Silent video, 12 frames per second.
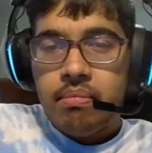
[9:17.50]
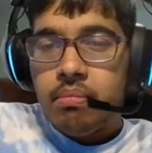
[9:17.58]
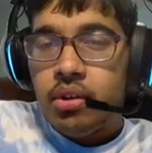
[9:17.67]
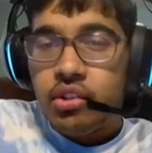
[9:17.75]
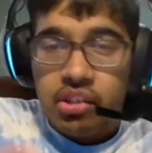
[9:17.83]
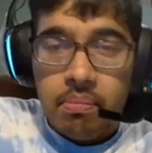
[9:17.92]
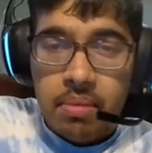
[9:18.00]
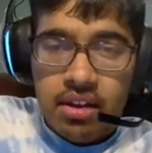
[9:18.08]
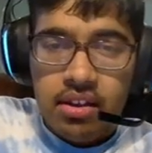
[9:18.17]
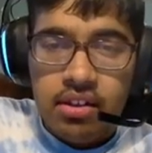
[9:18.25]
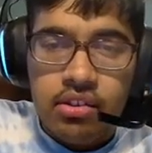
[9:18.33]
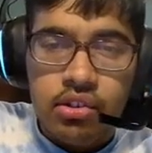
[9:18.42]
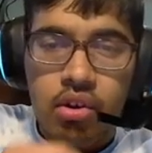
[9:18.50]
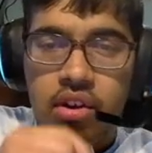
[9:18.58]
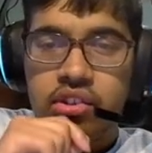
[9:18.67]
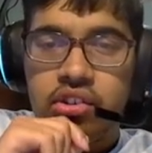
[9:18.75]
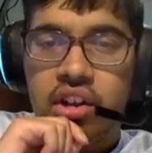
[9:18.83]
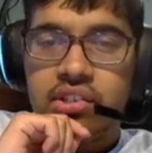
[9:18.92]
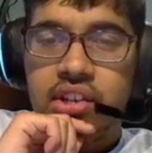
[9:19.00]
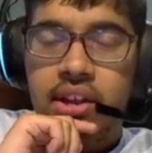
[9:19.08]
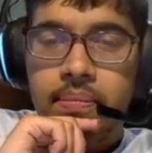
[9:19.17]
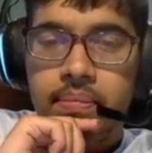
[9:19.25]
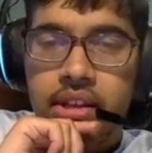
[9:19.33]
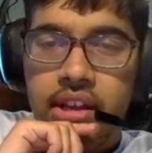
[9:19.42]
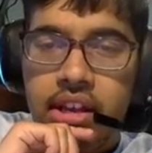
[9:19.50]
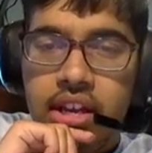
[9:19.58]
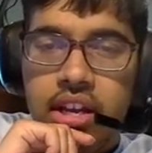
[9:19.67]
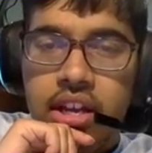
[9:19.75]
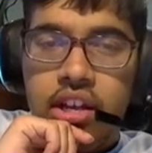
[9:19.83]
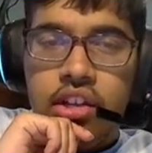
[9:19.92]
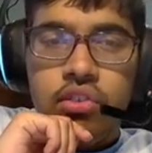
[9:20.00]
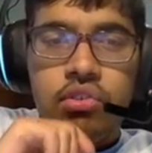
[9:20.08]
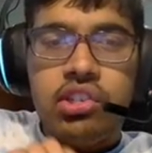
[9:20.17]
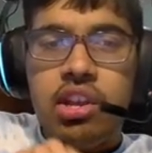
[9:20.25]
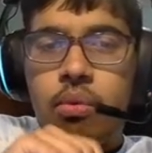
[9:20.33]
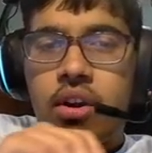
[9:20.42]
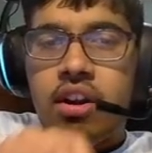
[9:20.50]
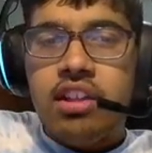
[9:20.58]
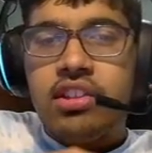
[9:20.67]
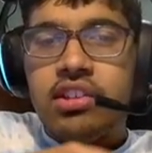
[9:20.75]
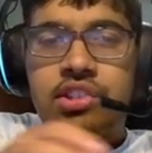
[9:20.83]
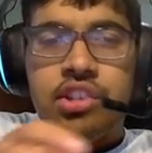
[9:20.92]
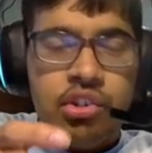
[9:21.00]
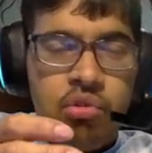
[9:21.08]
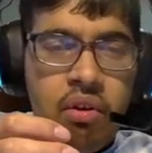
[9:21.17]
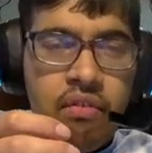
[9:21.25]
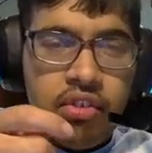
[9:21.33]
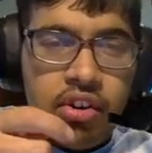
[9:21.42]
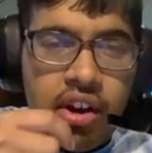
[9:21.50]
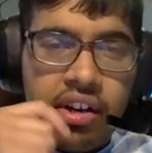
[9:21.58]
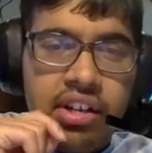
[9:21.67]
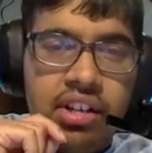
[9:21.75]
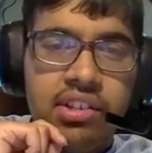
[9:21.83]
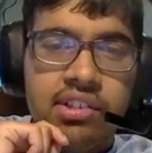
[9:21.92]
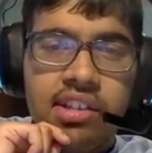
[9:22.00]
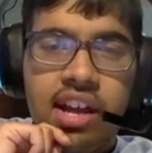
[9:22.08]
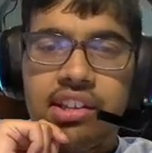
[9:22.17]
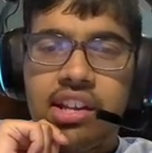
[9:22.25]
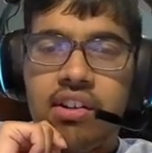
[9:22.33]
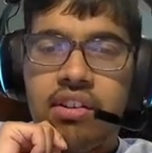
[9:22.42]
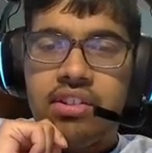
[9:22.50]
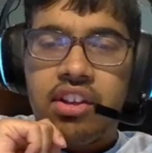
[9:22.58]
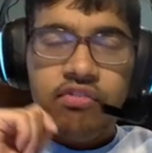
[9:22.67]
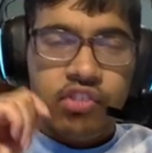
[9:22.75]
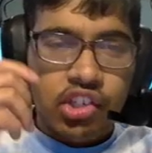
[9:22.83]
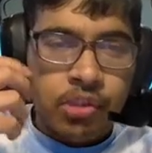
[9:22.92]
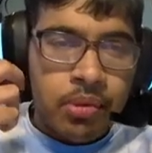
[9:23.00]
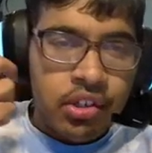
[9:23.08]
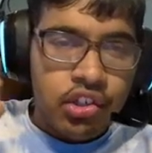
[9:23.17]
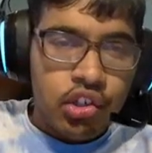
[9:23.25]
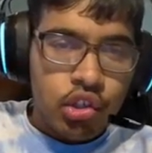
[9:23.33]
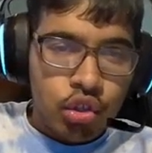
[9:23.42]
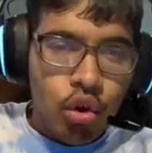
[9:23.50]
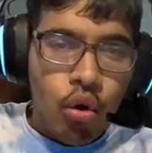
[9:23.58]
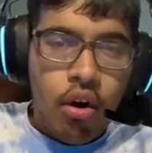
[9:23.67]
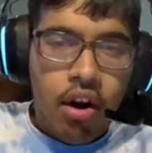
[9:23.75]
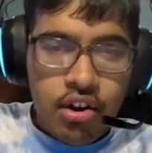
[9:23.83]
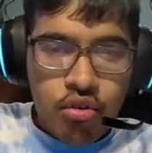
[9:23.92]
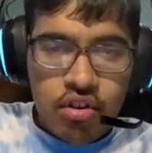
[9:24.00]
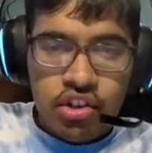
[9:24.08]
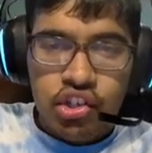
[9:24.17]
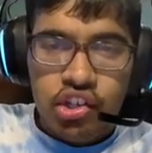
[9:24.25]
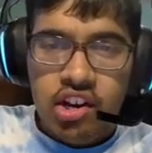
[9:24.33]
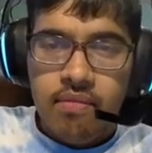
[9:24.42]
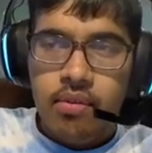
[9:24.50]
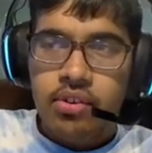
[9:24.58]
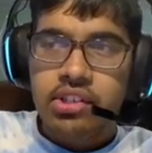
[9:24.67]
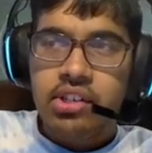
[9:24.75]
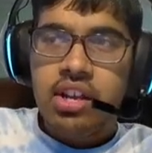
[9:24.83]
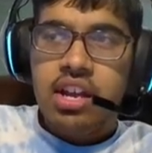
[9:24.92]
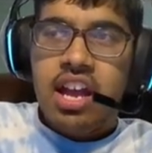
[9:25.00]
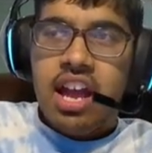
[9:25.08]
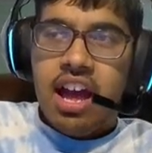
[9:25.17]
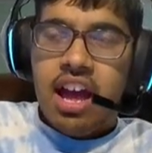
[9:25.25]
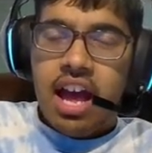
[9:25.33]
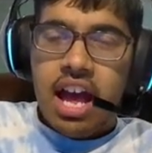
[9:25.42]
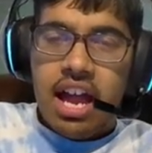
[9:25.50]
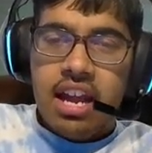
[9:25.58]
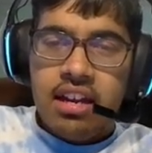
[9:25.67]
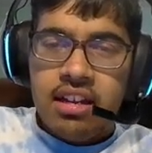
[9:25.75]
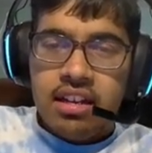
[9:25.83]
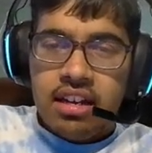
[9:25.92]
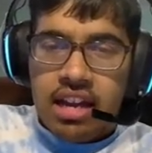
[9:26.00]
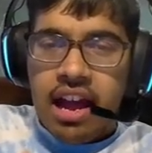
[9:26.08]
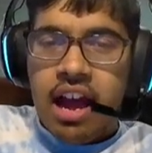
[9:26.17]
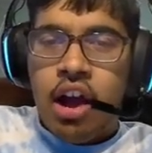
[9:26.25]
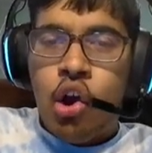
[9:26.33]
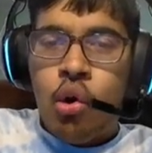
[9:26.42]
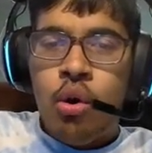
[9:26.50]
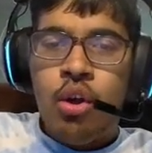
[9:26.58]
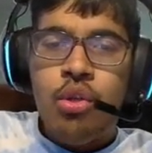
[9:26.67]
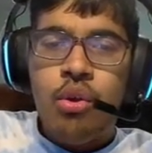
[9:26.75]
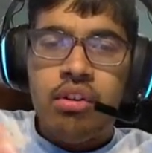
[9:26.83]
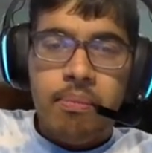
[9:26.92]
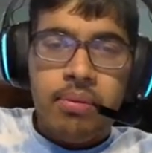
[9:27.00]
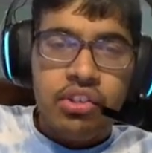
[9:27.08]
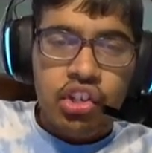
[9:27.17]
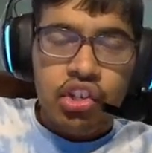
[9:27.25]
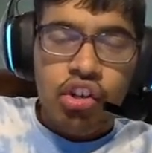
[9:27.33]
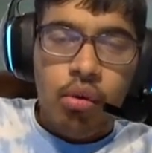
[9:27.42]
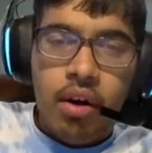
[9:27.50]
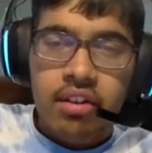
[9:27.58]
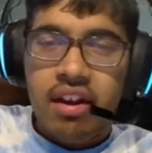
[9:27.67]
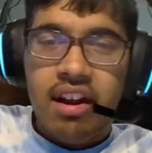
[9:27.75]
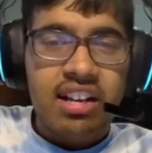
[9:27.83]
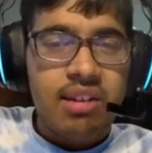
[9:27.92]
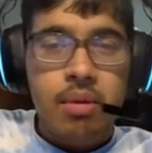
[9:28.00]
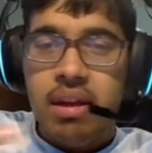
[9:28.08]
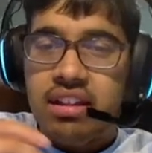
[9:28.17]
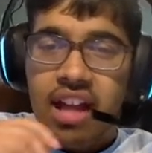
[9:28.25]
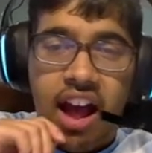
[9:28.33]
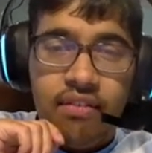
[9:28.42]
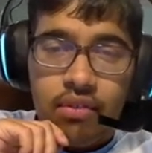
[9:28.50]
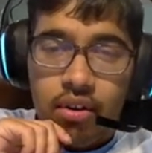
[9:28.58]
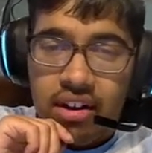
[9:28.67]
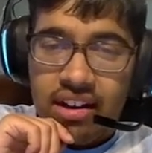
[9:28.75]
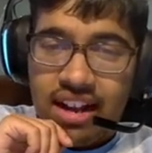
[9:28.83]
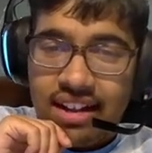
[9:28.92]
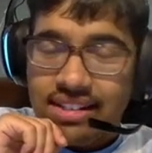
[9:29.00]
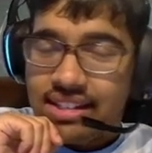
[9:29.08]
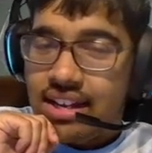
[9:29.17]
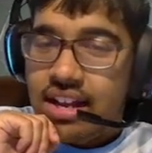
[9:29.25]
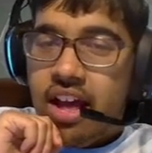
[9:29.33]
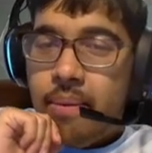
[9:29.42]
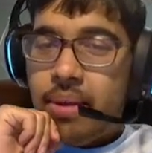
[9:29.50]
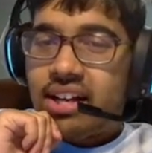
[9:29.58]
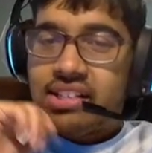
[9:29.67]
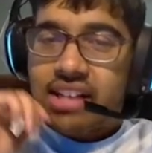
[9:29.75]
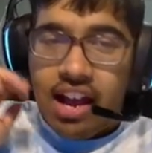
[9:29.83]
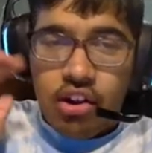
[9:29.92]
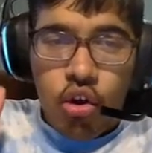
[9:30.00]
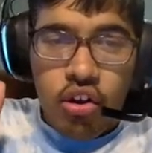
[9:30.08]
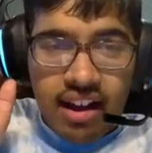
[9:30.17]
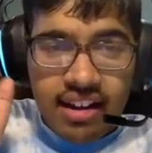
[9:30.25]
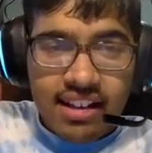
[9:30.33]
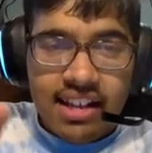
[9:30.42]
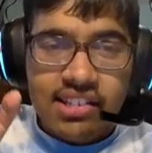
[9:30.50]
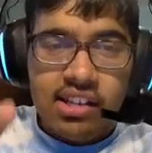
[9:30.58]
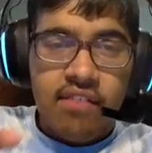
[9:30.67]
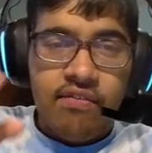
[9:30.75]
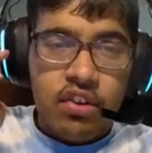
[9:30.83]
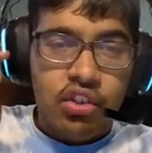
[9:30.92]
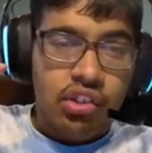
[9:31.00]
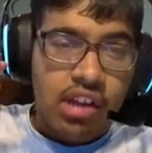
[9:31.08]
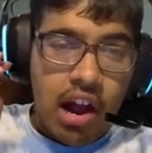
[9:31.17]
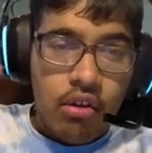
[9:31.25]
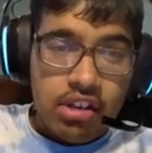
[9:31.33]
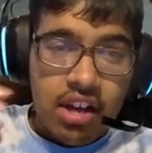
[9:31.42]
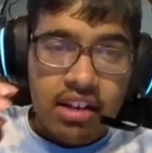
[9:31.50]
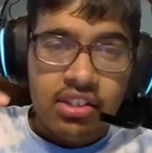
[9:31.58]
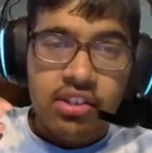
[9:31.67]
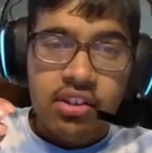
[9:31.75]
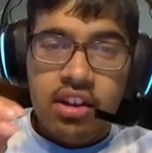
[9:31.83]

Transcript: Mozambique. Sorry, should I say? You see where uh, this issue of Ghana is that they're they've just been so underachievers, and now they're in a position where they're not going to even make the Afcon. Because I know Ghana isn't officially out yet,